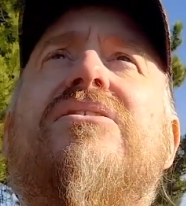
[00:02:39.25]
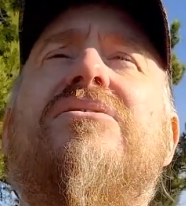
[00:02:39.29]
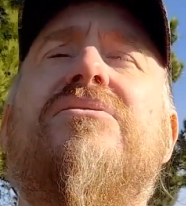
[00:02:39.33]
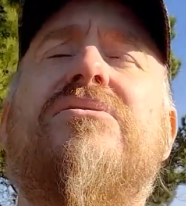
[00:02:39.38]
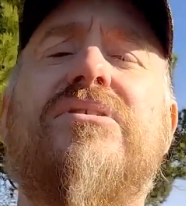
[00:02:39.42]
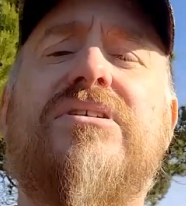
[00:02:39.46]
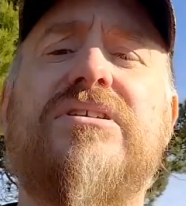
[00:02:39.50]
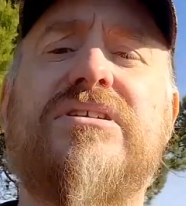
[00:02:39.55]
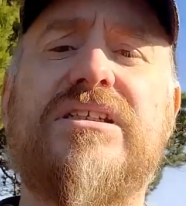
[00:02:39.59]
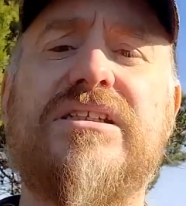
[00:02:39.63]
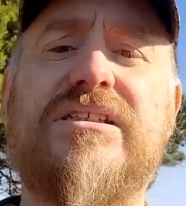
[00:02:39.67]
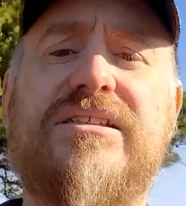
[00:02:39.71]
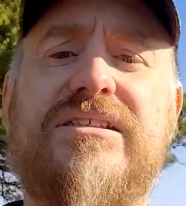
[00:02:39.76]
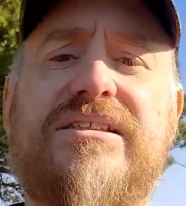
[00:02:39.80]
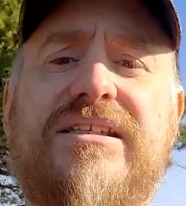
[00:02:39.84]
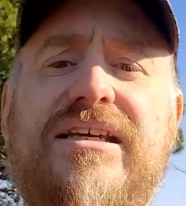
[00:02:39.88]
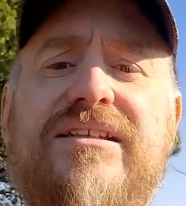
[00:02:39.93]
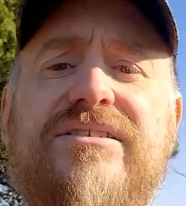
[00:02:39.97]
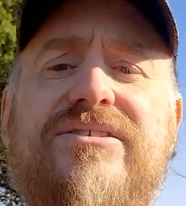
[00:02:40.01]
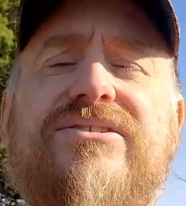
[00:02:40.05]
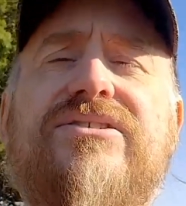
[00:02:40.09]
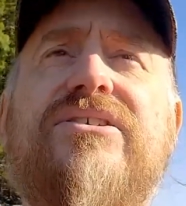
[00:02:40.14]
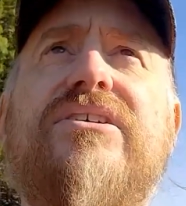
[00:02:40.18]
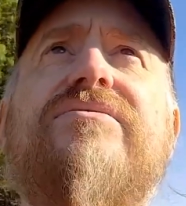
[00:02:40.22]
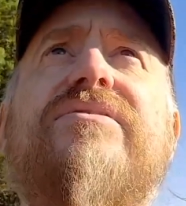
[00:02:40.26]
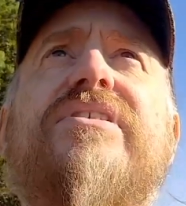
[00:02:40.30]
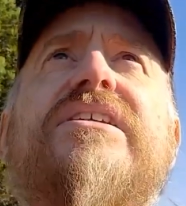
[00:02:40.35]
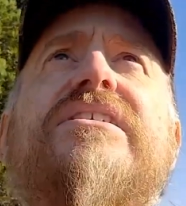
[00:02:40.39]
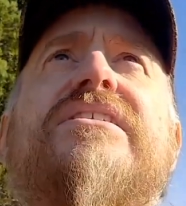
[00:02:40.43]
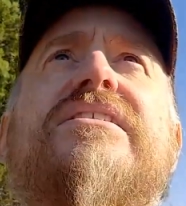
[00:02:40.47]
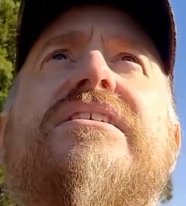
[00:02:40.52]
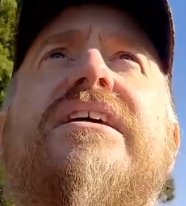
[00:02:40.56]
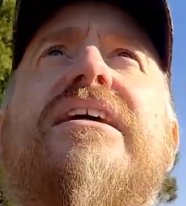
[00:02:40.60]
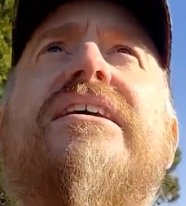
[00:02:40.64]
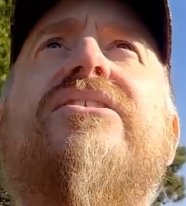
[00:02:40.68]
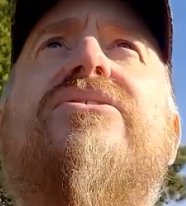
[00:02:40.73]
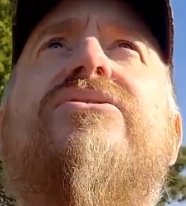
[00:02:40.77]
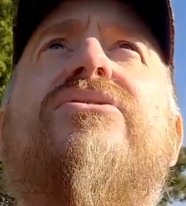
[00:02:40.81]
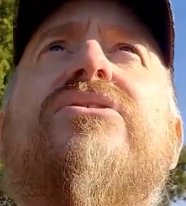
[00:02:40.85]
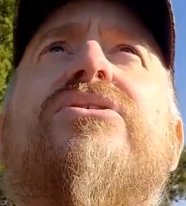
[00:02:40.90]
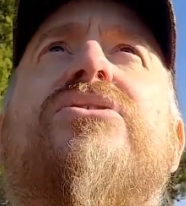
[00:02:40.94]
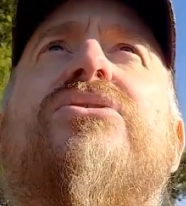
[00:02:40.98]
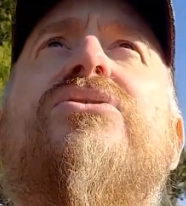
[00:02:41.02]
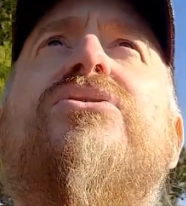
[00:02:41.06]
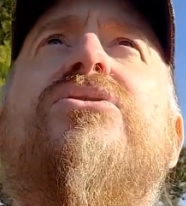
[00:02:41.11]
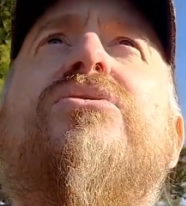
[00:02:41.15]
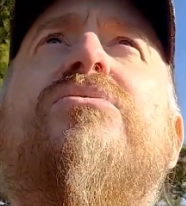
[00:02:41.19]
We're in the center of the
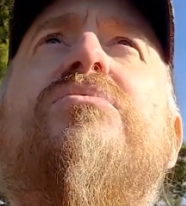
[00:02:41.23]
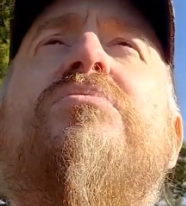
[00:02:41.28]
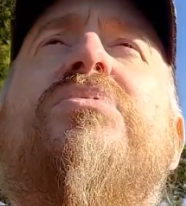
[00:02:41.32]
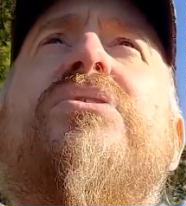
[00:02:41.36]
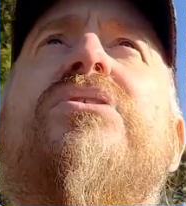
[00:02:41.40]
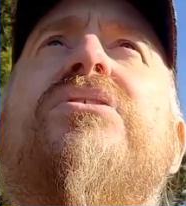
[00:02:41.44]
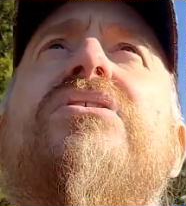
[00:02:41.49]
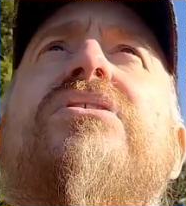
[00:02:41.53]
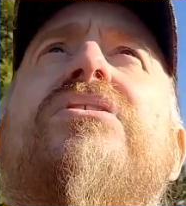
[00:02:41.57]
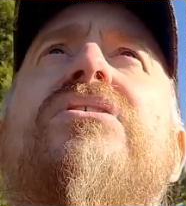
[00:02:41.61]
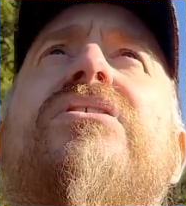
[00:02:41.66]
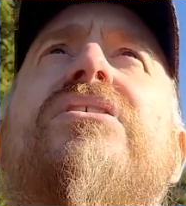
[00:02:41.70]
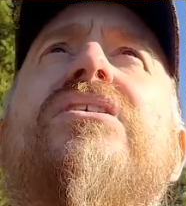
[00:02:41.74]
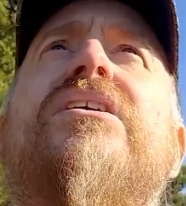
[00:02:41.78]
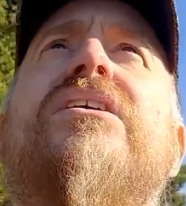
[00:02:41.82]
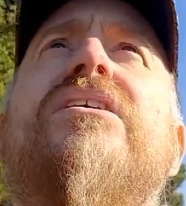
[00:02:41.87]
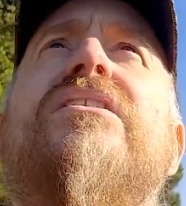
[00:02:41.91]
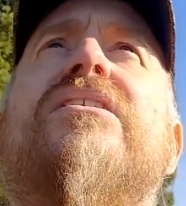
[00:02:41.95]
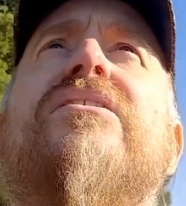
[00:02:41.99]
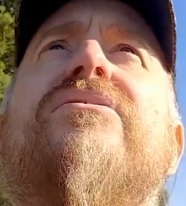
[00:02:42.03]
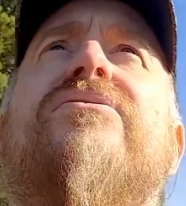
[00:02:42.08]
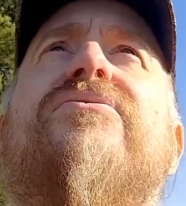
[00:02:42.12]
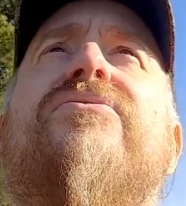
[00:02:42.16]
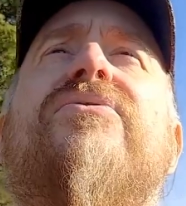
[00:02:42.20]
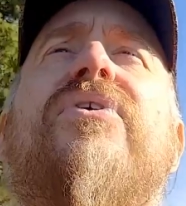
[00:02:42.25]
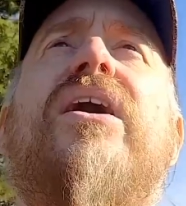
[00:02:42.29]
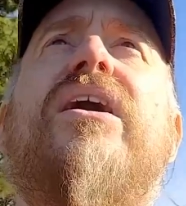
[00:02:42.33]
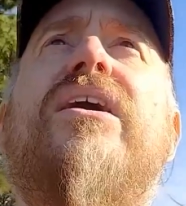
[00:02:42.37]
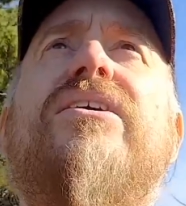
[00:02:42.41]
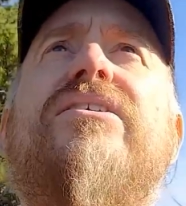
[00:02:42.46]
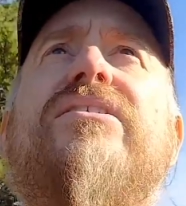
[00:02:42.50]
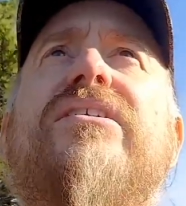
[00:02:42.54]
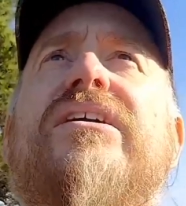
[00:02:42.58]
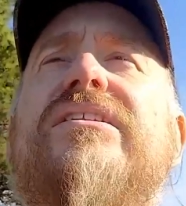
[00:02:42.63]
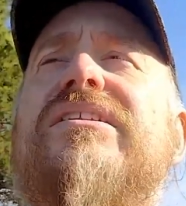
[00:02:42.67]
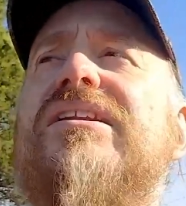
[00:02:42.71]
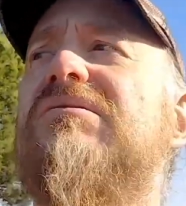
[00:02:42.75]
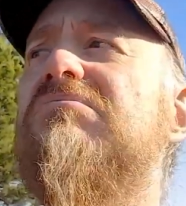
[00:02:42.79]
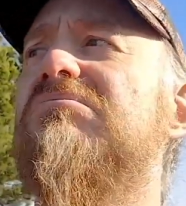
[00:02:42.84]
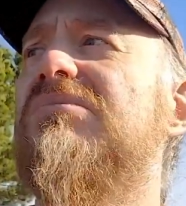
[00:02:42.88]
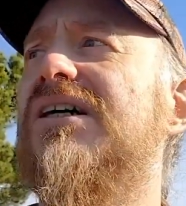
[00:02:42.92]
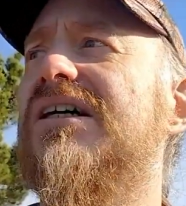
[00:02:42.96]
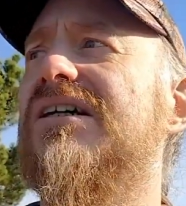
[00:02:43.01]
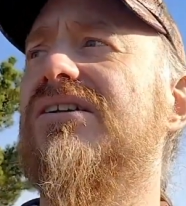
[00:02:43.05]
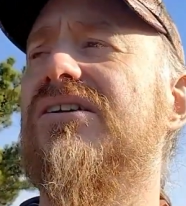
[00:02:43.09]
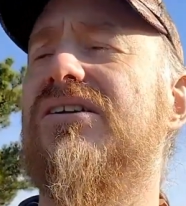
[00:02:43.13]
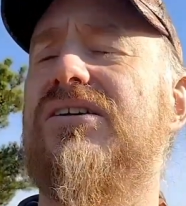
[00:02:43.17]
sacred hoop, the fire in the
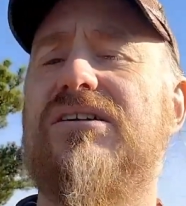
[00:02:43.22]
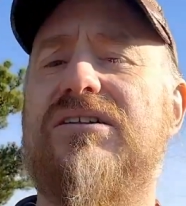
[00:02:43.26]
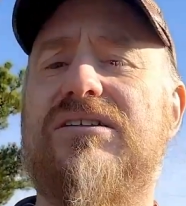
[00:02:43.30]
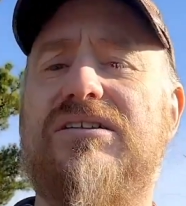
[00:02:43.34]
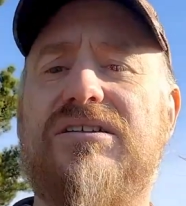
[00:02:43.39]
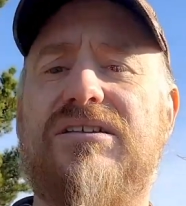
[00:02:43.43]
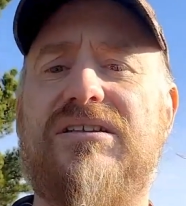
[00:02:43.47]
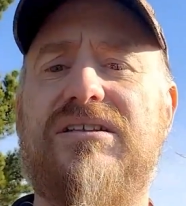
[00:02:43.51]
middle.